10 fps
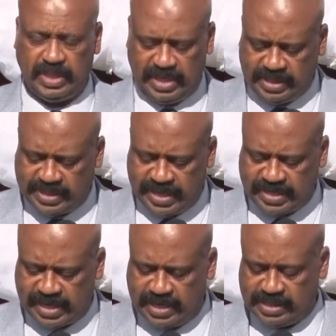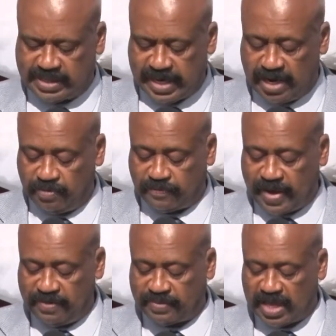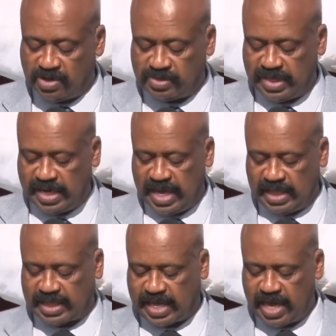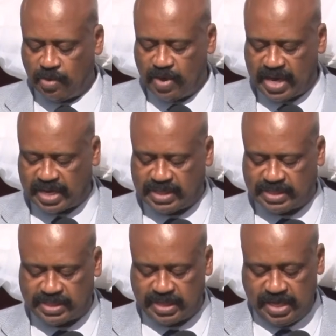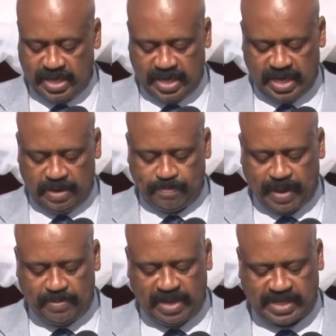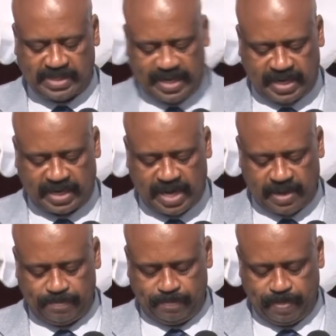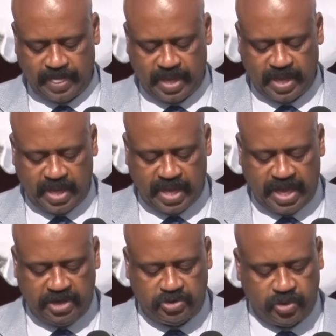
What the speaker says: This entails around 5,000 healthcare workers in public sector and